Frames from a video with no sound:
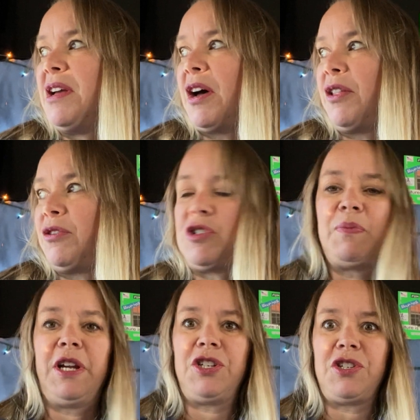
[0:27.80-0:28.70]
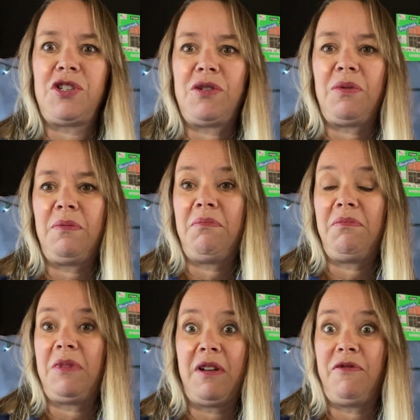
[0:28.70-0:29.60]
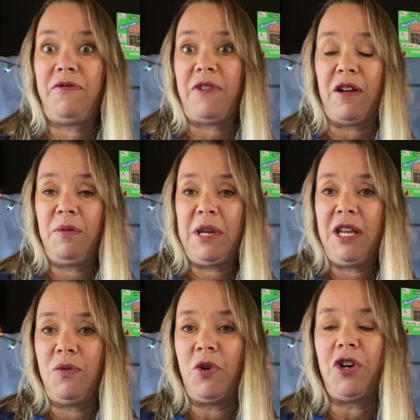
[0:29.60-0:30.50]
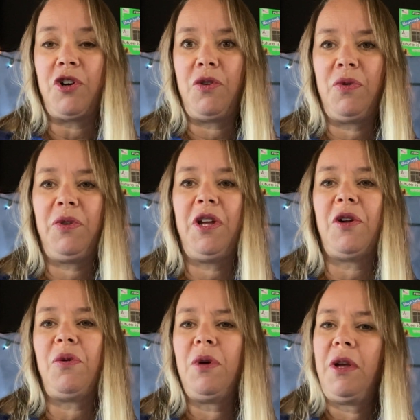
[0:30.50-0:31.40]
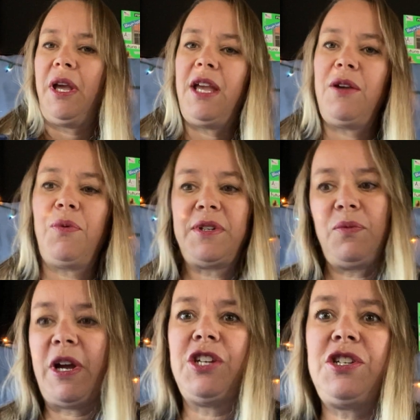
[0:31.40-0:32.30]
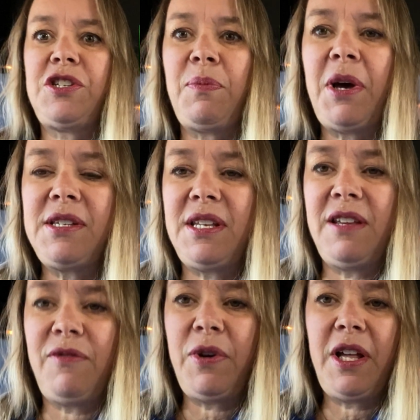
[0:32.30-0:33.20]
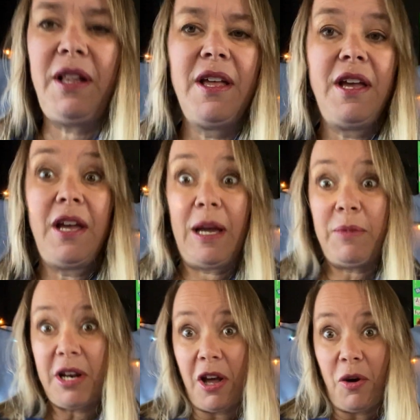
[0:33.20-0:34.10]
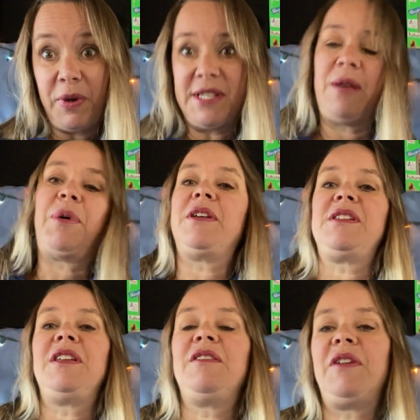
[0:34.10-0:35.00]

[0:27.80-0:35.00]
Others might just have found me and wondered, you know, hey, what, why is she so positive? Well, I'm not always that positive.